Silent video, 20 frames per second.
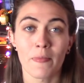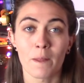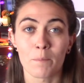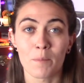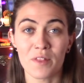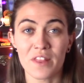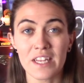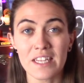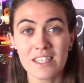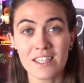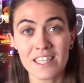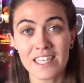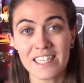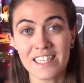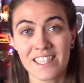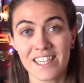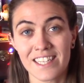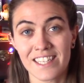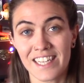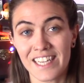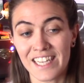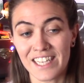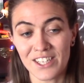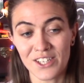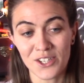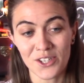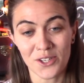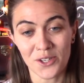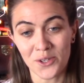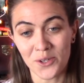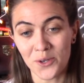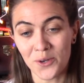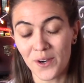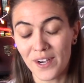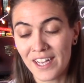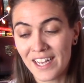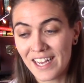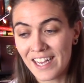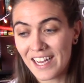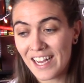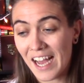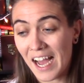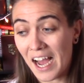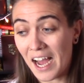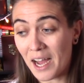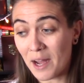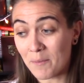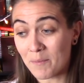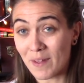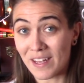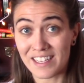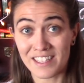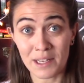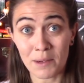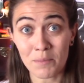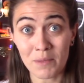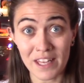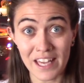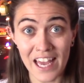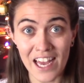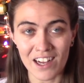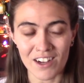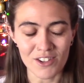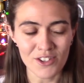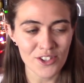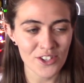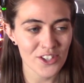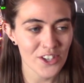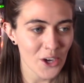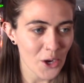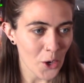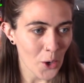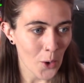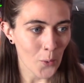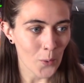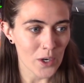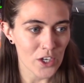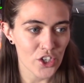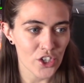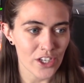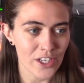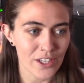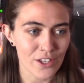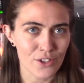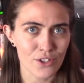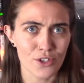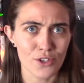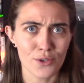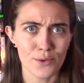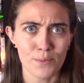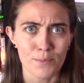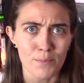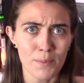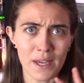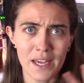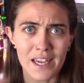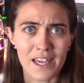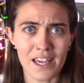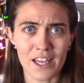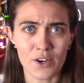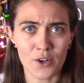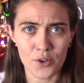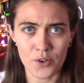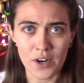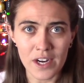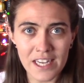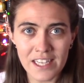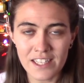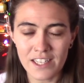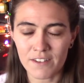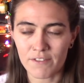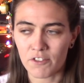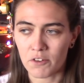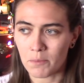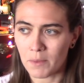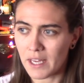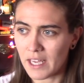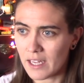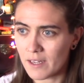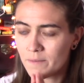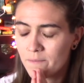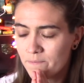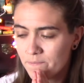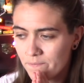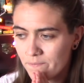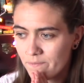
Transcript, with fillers: But this leads us into something else, which is big and crazy for me,